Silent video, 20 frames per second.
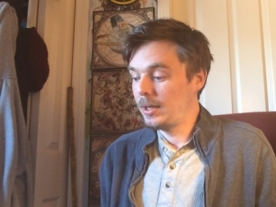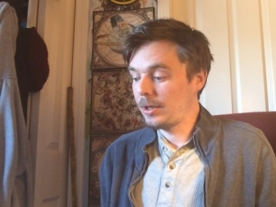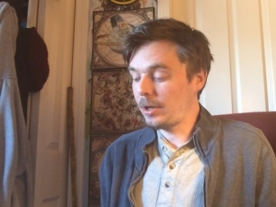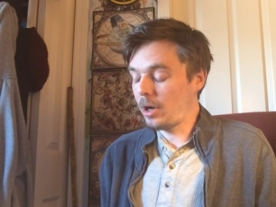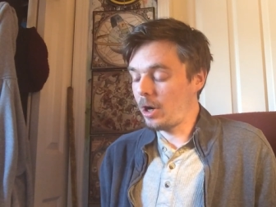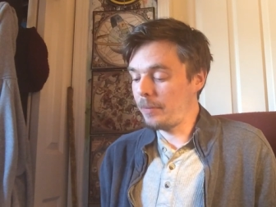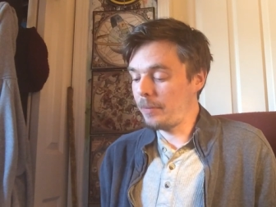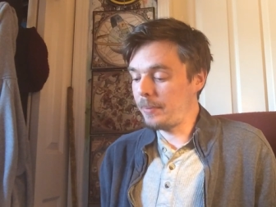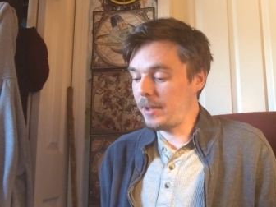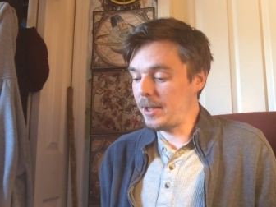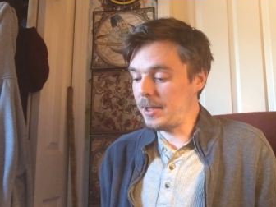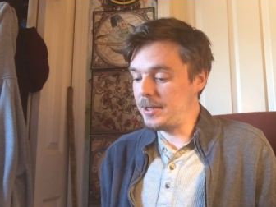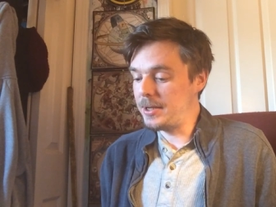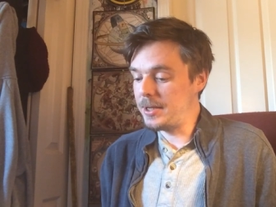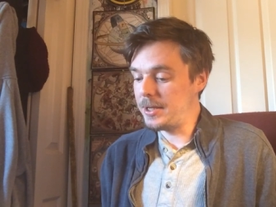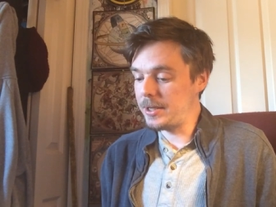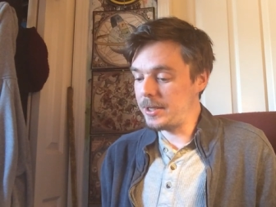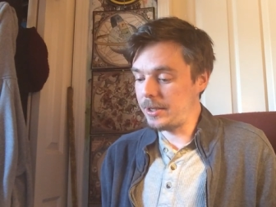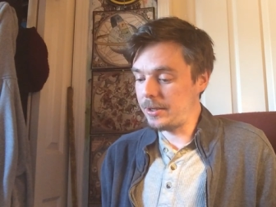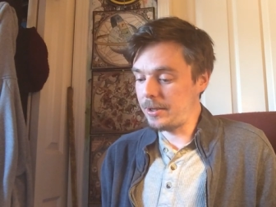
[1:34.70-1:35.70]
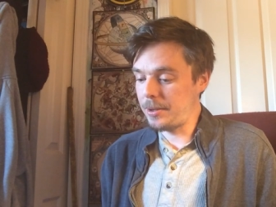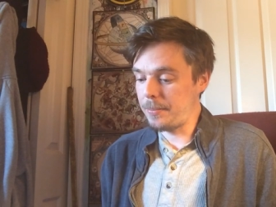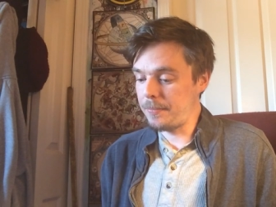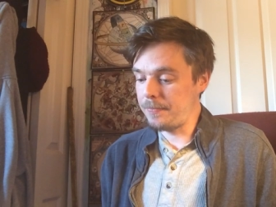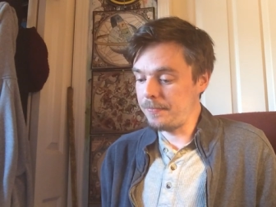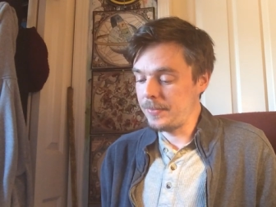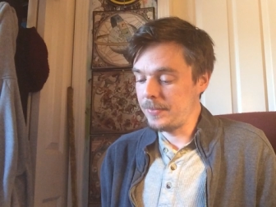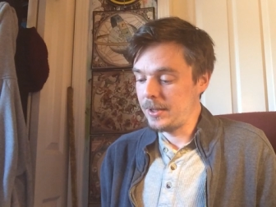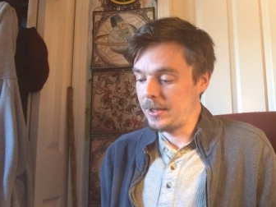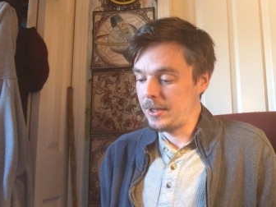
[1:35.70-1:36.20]
Carpe
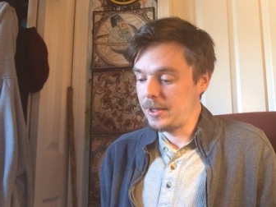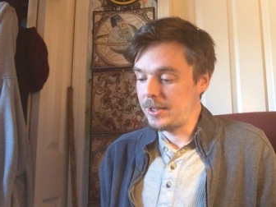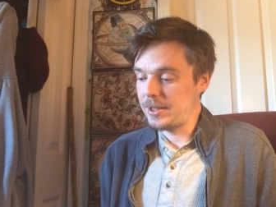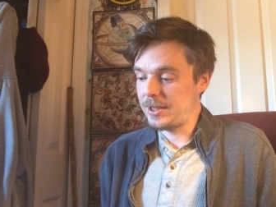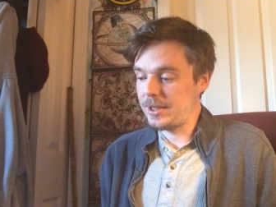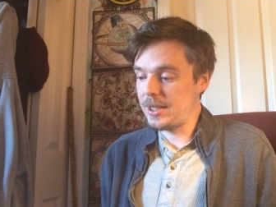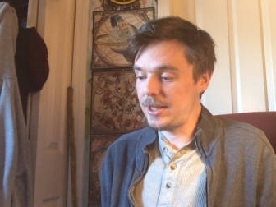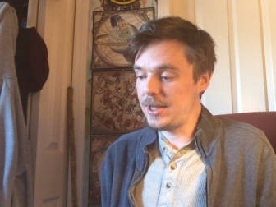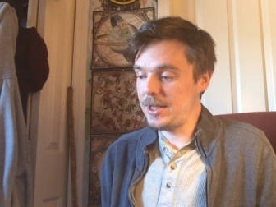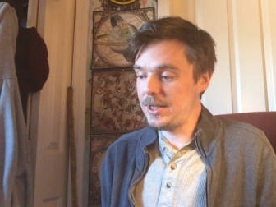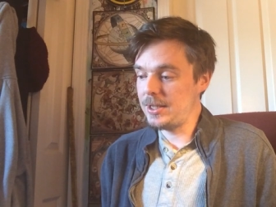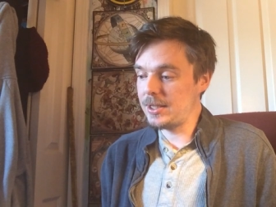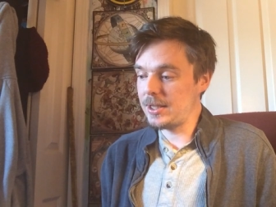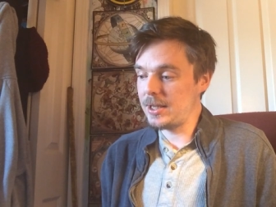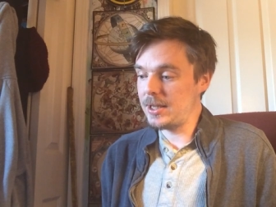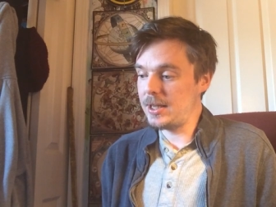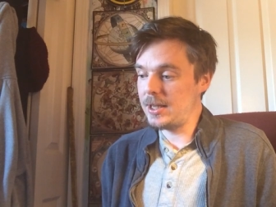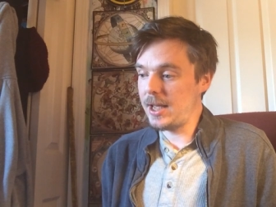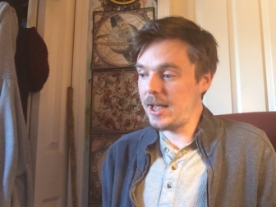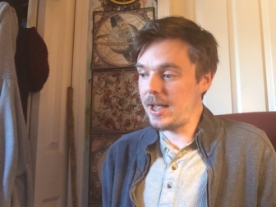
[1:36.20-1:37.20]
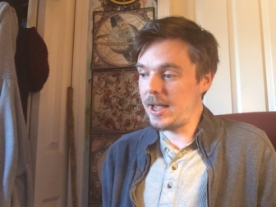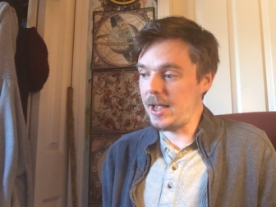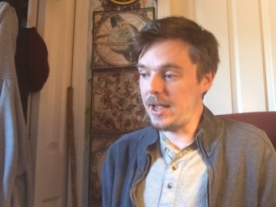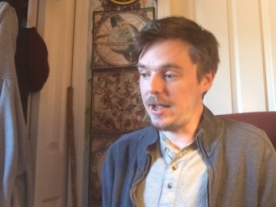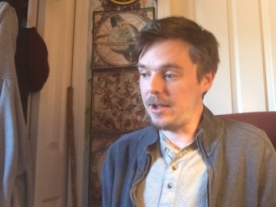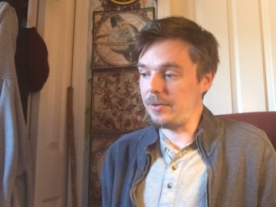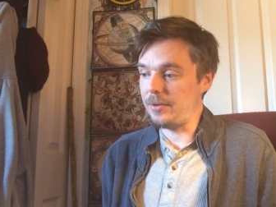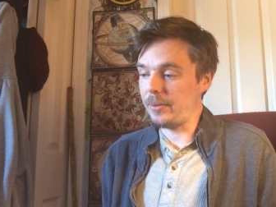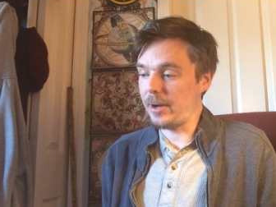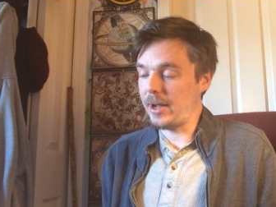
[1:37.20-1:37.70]
diem, seize the
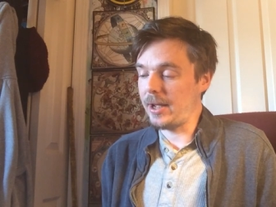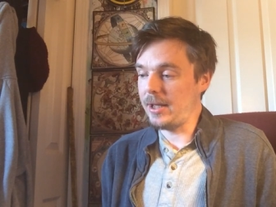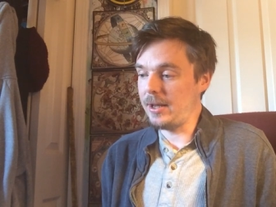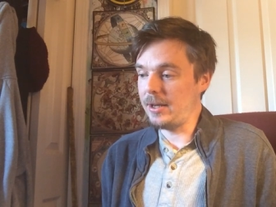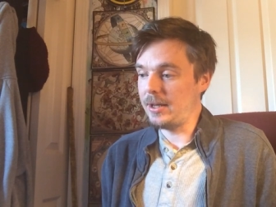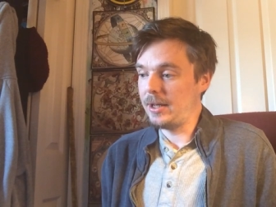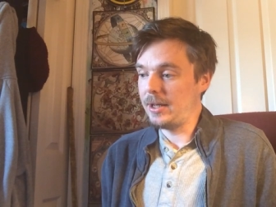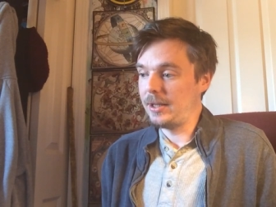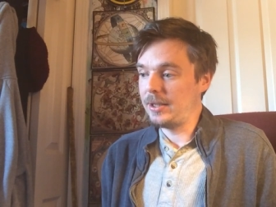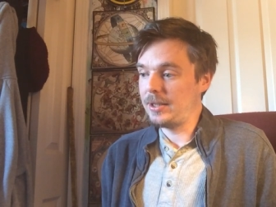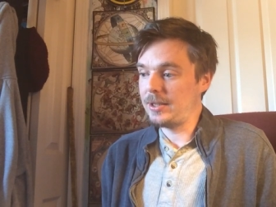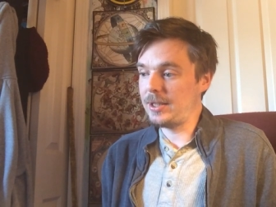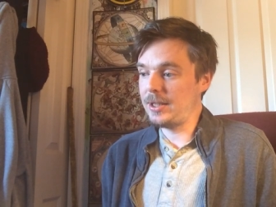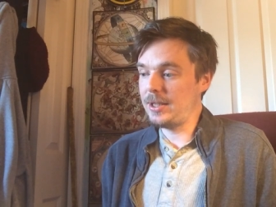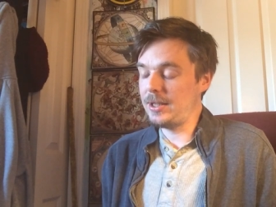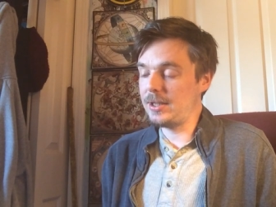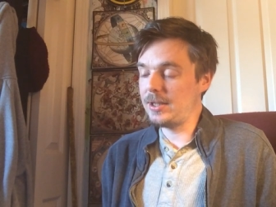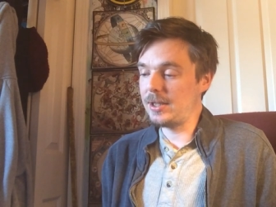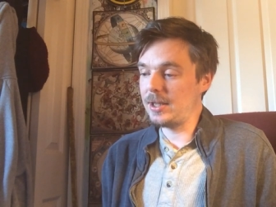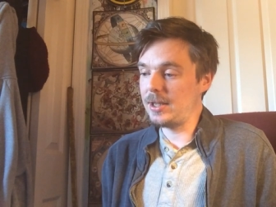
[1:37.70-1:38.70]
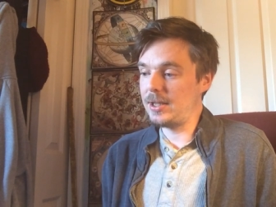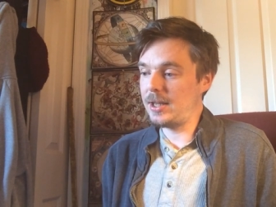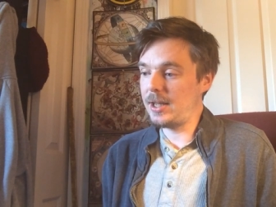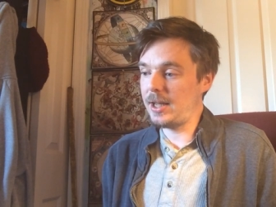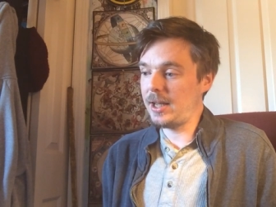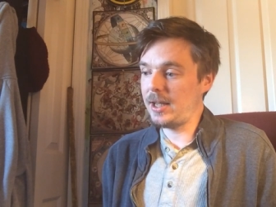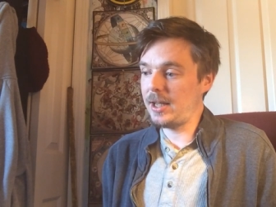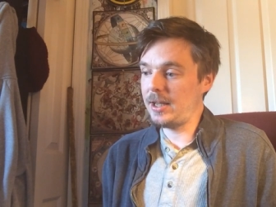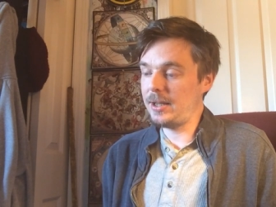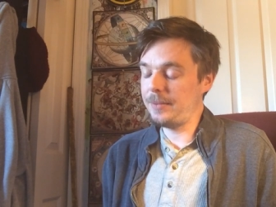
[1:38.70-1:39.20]
day, right? Seize the
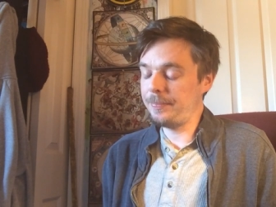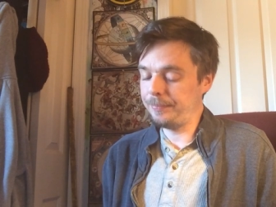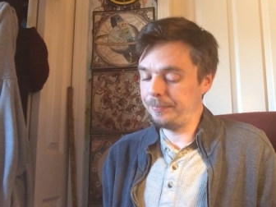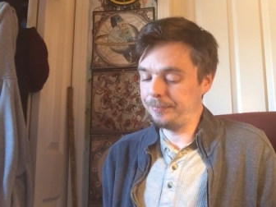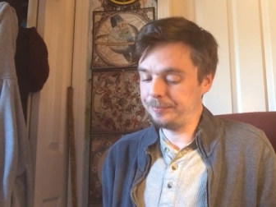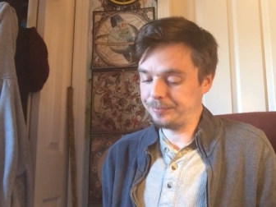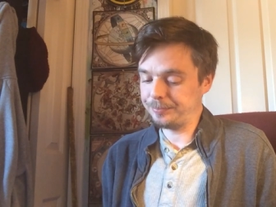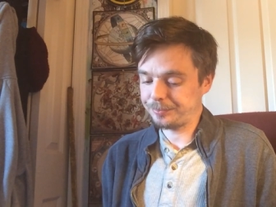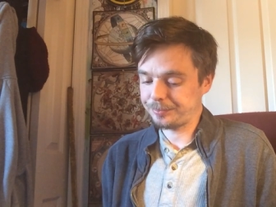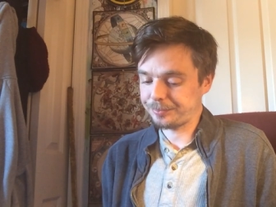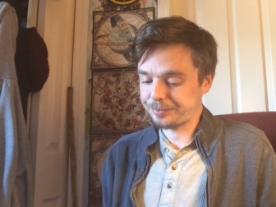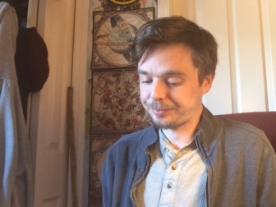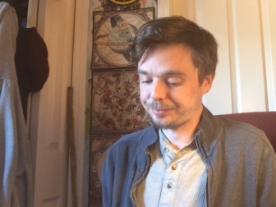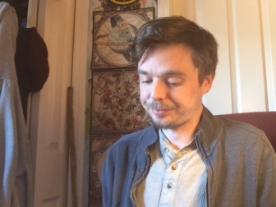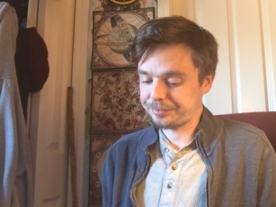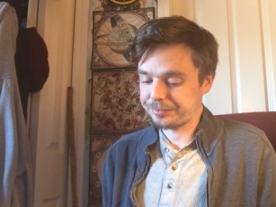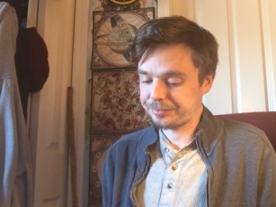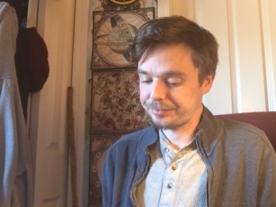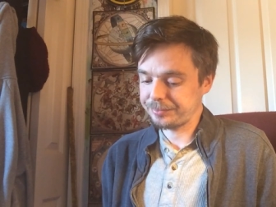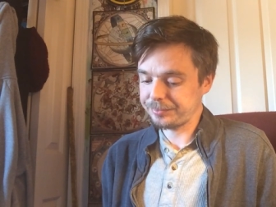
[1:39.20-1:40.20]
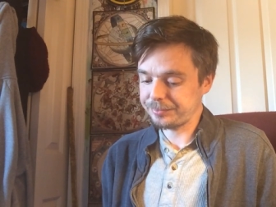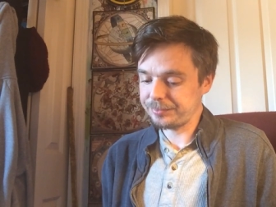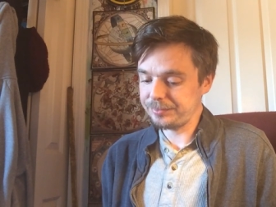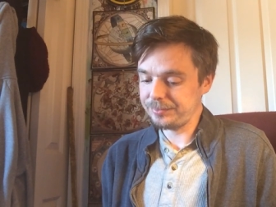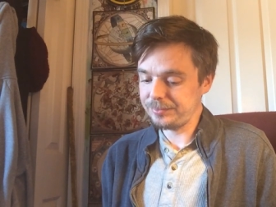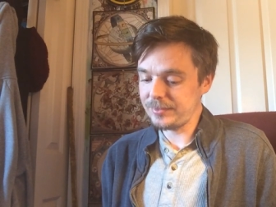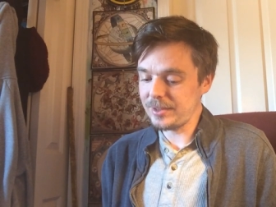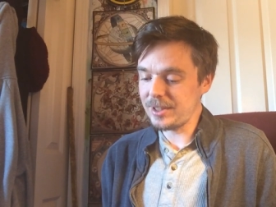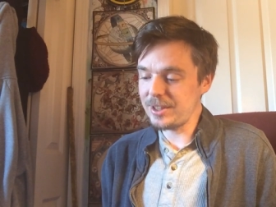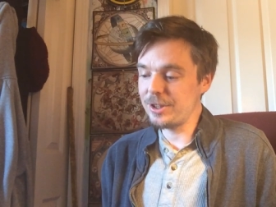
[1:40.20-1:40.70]
day.
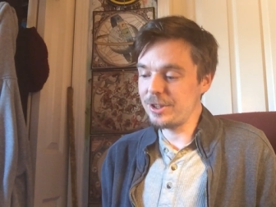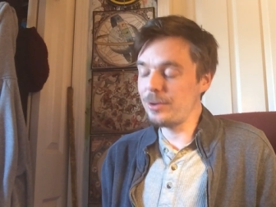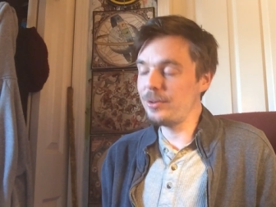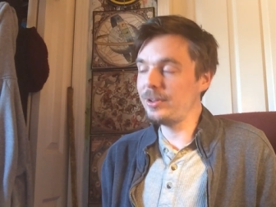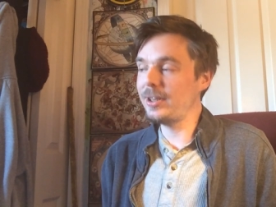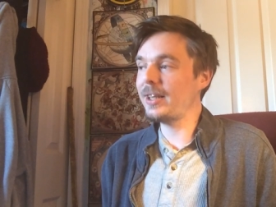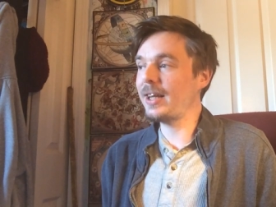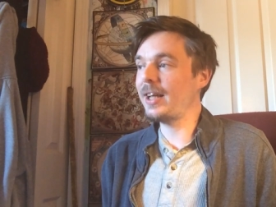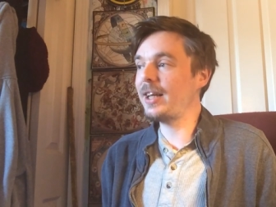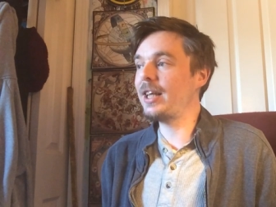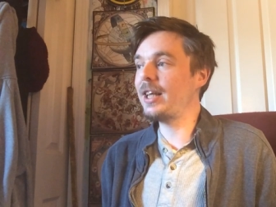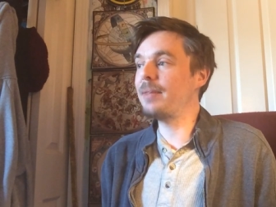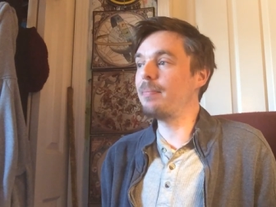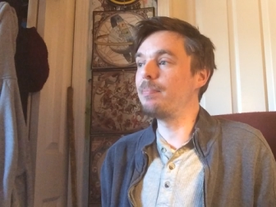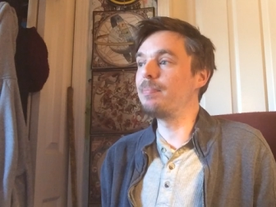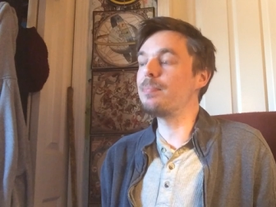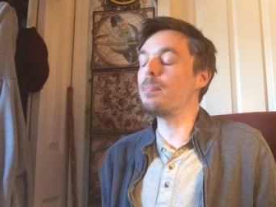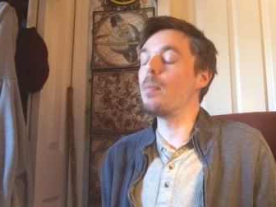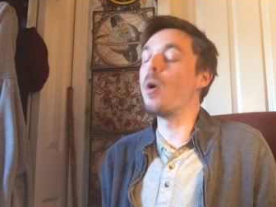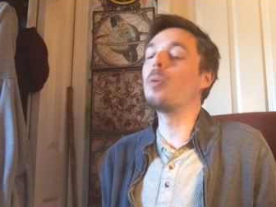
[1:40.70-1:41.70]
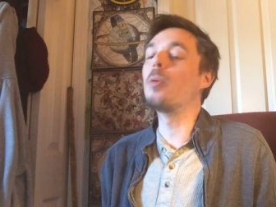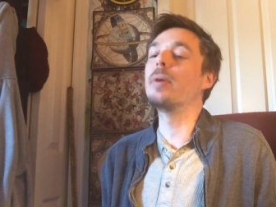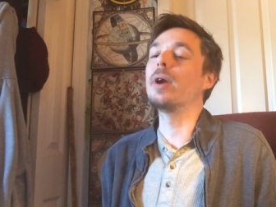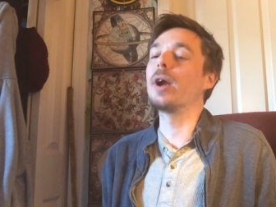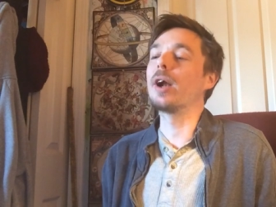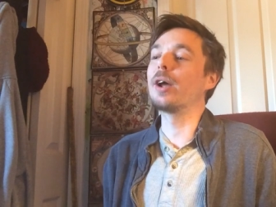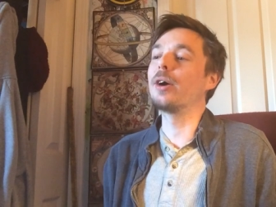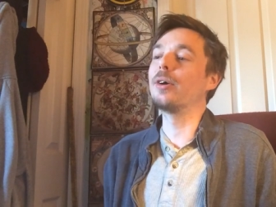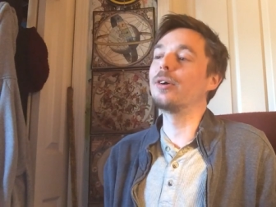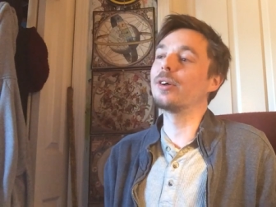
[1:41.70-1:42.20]
Don't let any
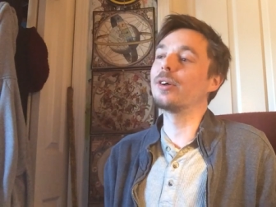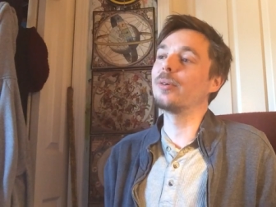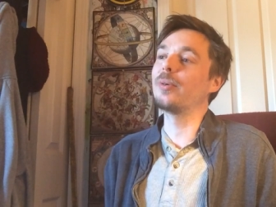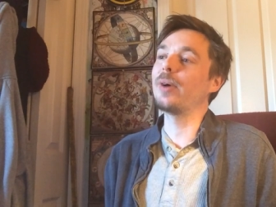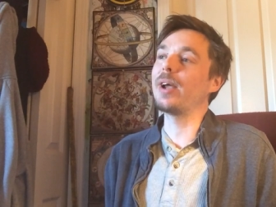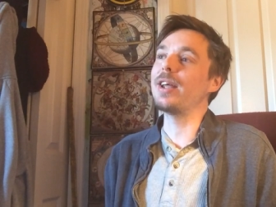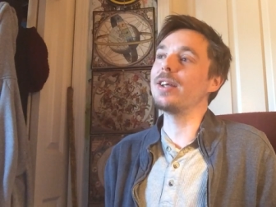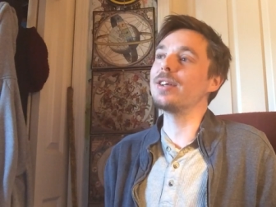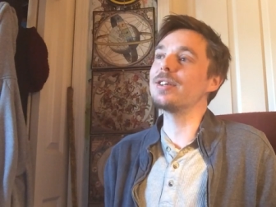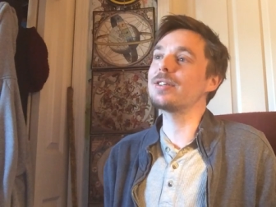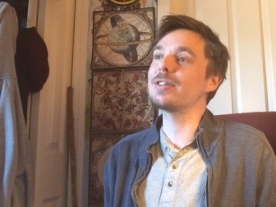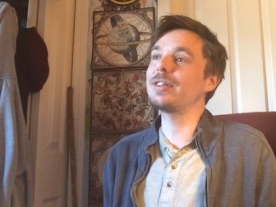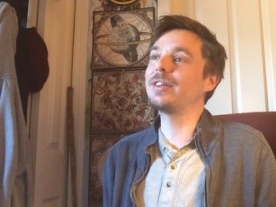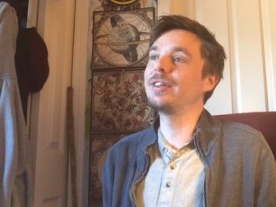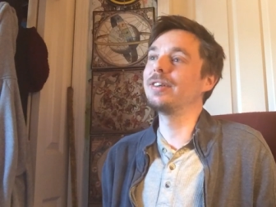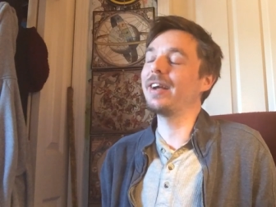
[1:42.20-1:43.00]
moment go to waste,